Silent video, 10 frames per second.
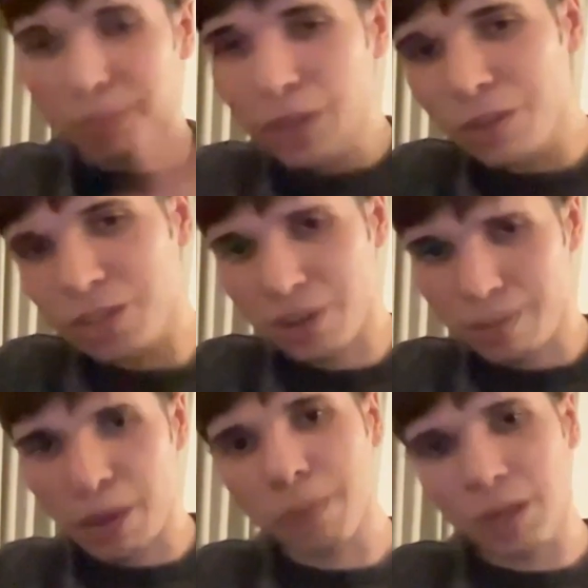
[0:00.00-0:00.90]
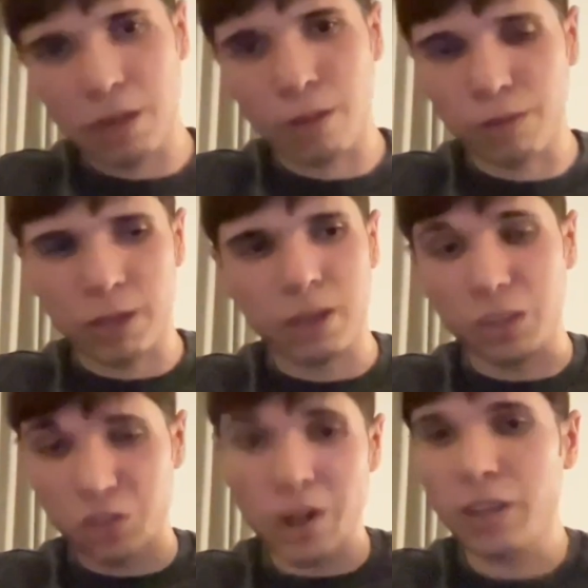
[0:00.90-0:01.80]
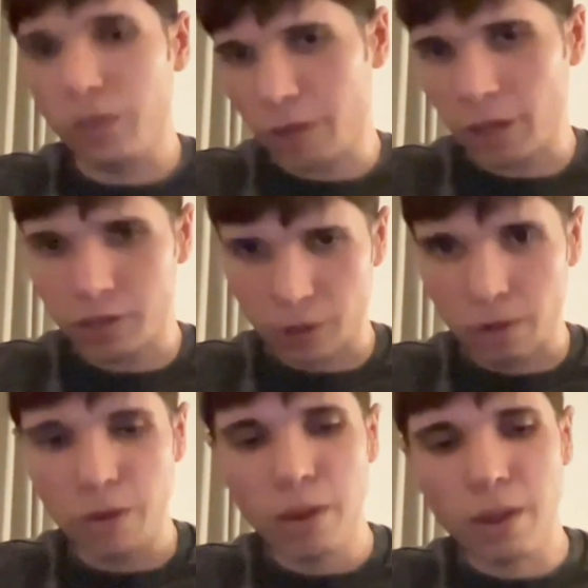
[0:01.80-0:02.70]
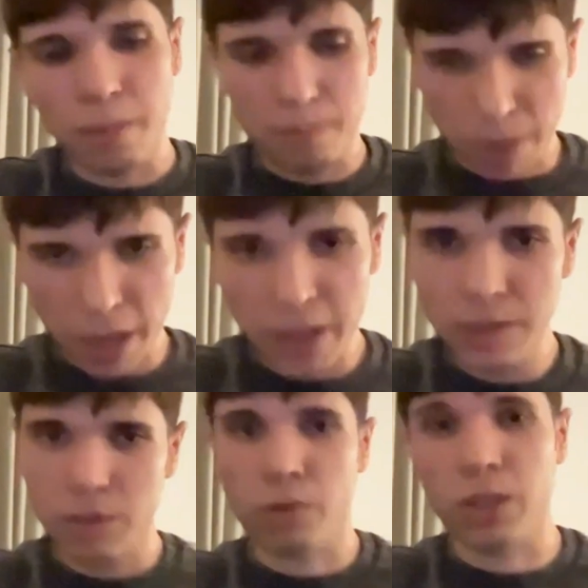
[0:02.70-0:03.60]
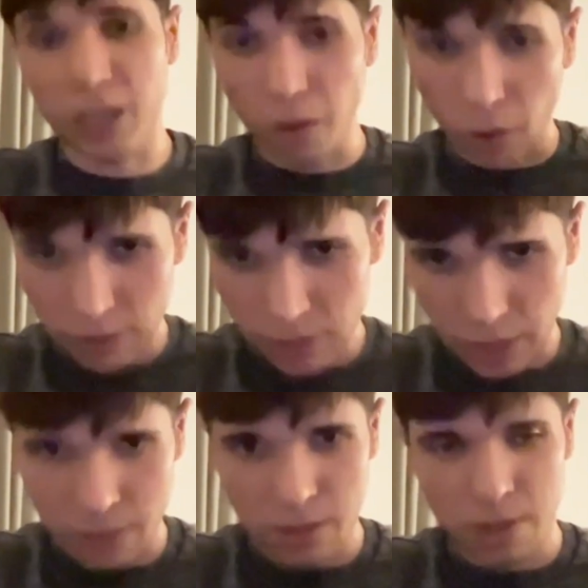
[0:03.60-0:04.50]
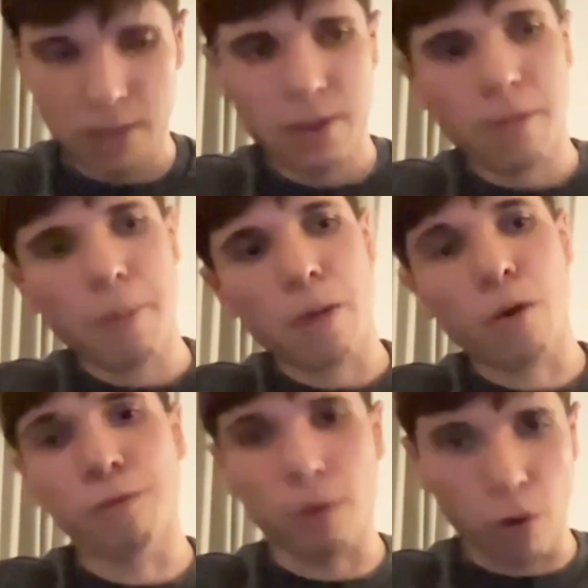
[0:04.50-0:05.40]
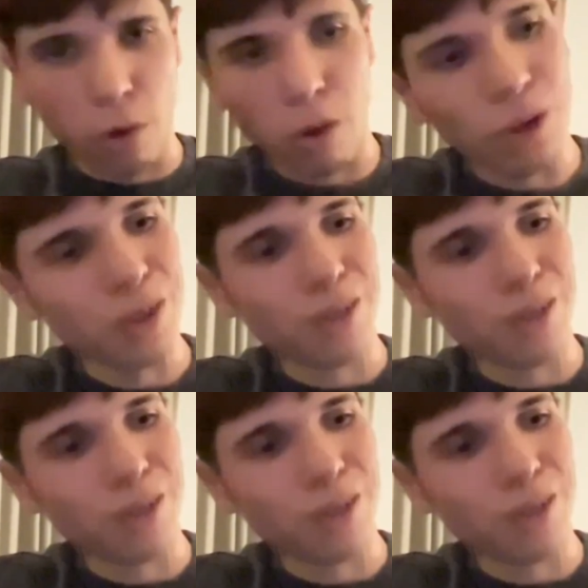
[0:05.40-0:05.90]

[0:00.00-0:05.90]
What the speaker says: the script pub key of the shared vTXO based on the content of all